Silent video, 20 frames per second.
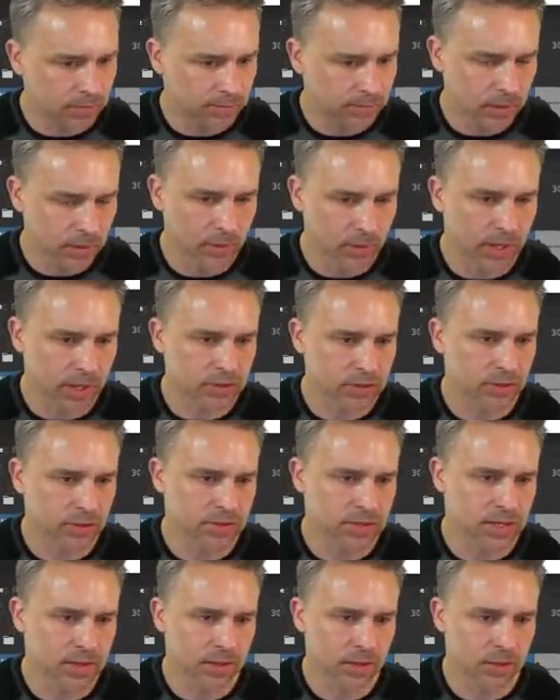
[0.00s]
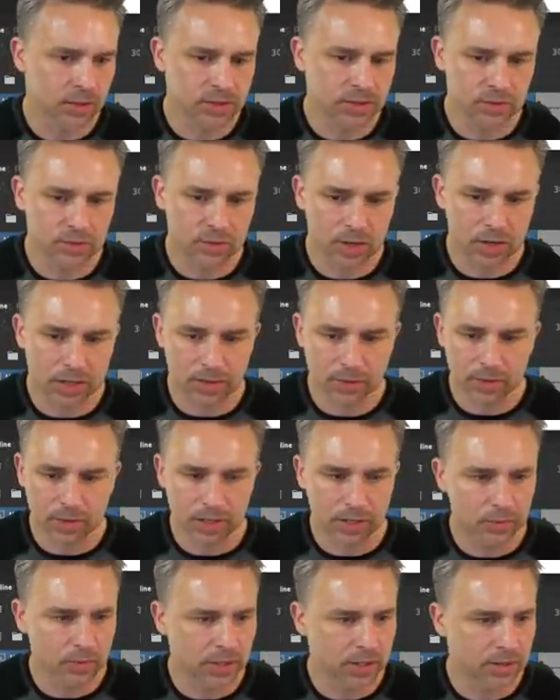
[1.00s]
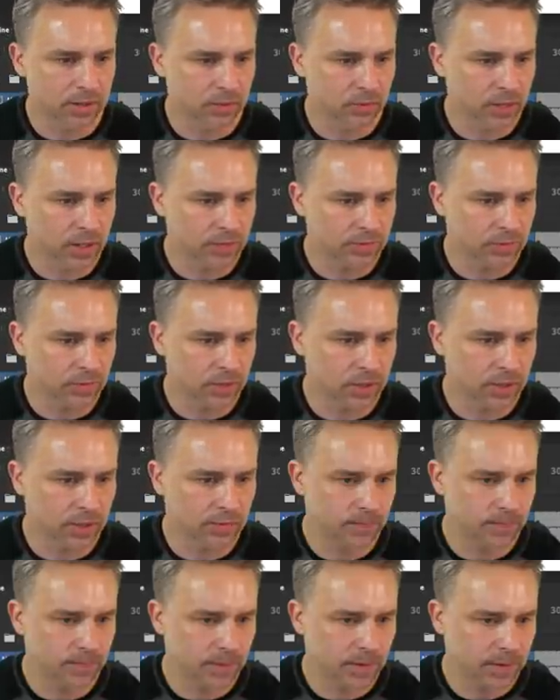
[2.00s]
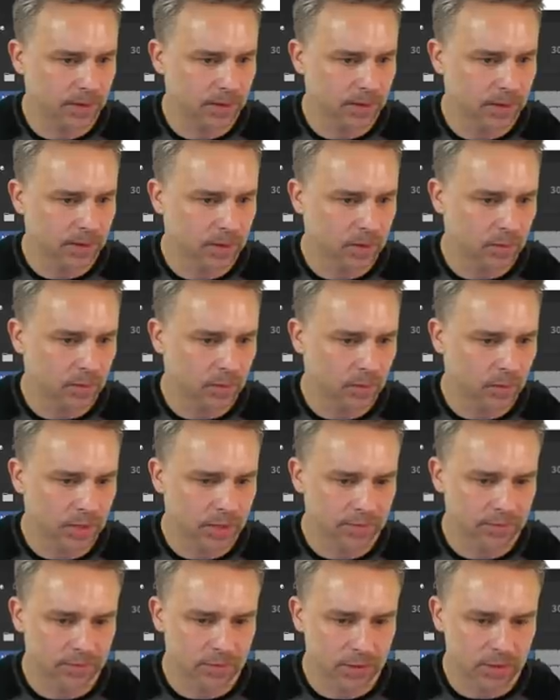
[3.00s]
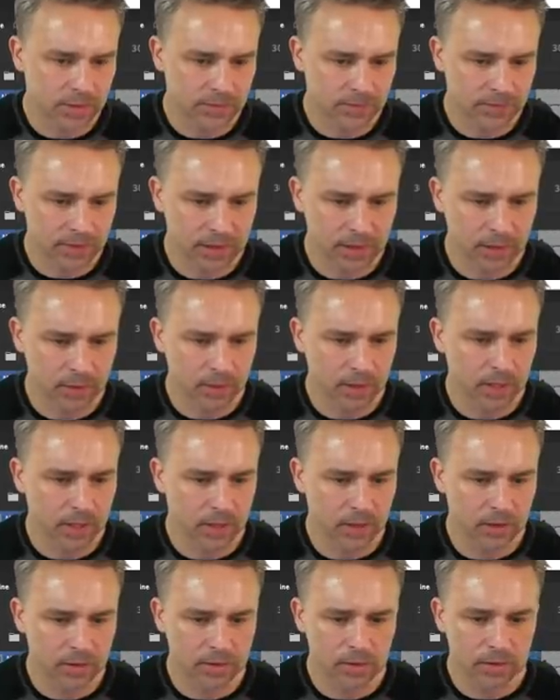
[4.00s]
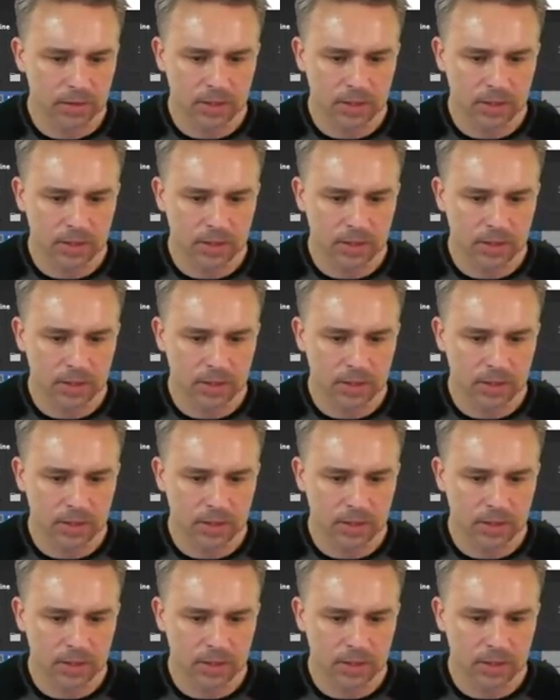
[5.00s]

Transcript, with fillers: Oh, it turns out I was drawing to begin with. Wait for it. Wait for it. There we go.